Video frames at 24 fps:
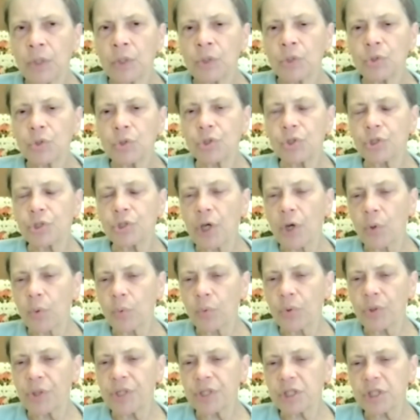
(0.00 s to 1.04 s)

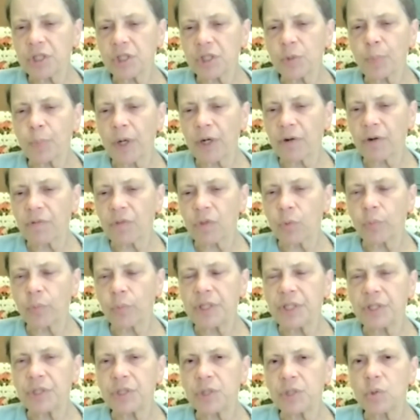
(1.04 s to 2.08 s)
So this is part of the
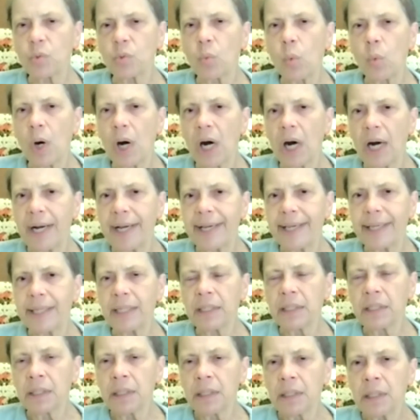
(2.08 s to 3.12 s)
reason why
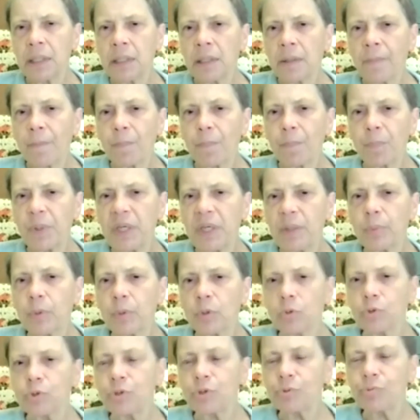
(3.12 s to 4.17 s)

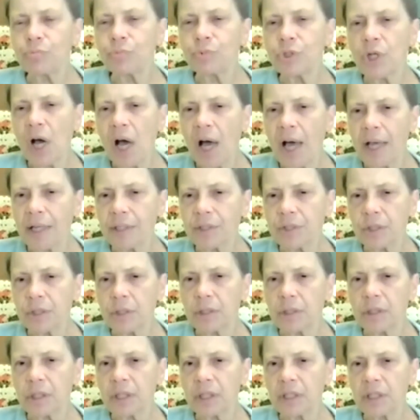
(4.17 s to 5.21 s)
people do not
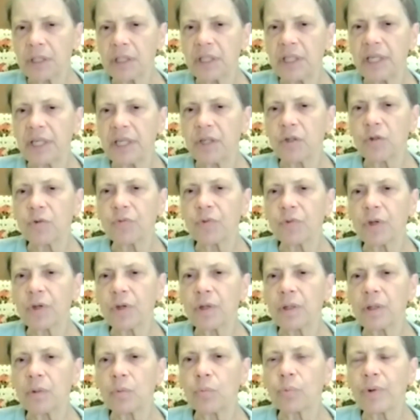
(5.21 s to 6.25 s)
give
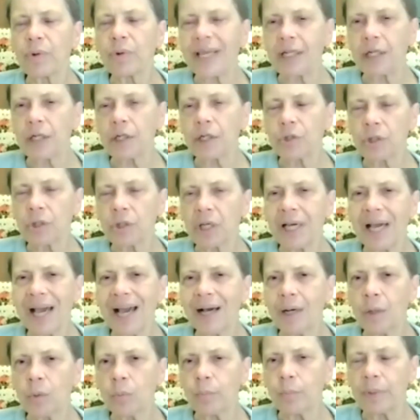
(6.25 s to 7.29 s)
regular
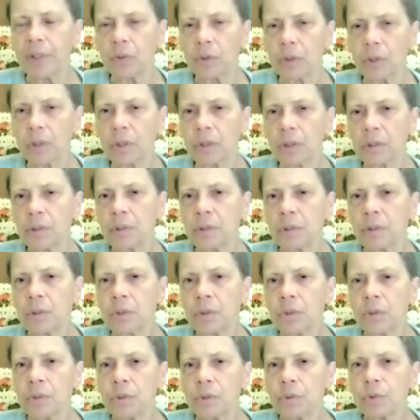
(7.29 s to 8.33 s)
cow milk
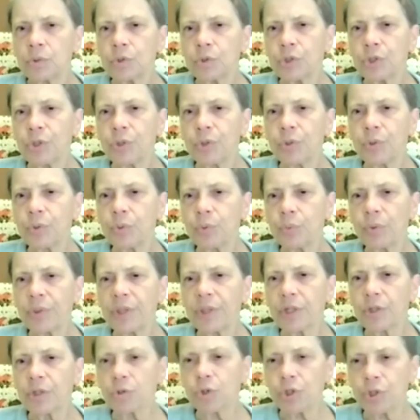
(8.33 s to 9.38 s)
to
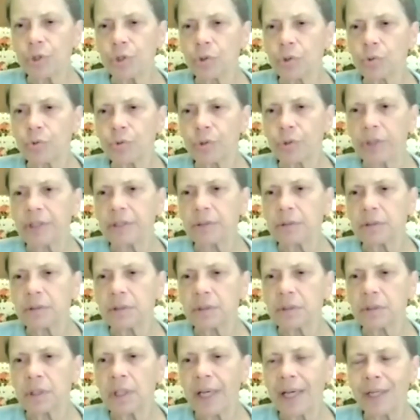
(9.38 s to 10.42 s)
their children
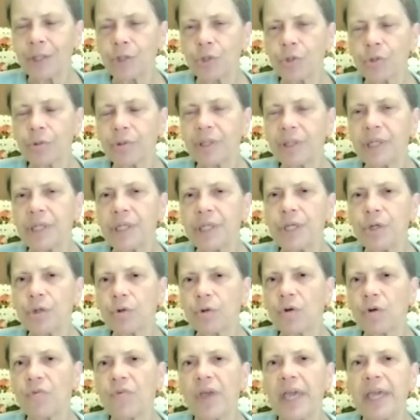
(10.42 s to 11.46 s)
under a
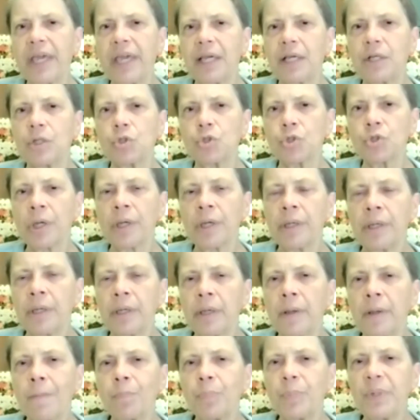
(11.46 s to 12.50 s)
year of age.
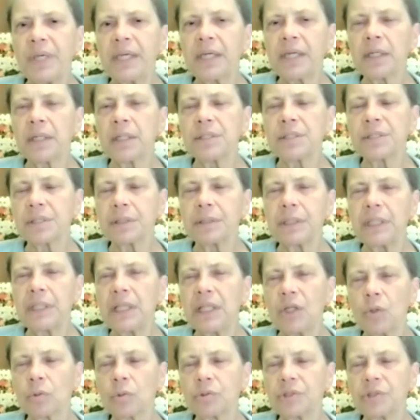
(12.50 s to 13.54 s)
Because in
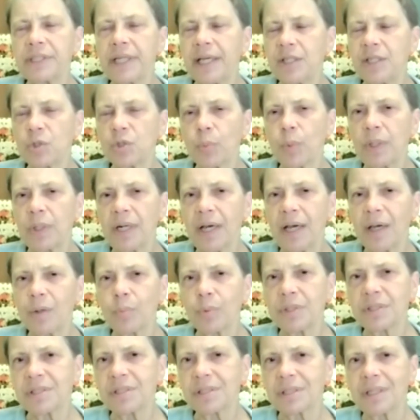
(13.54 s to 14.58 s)
the old days, when I
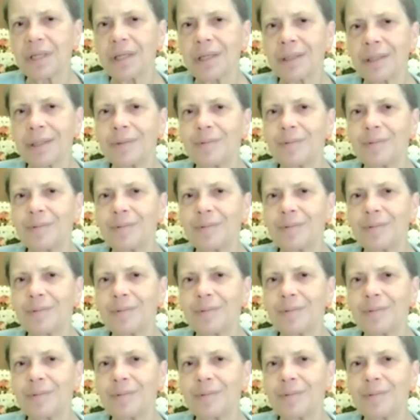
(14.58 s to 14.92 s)
was,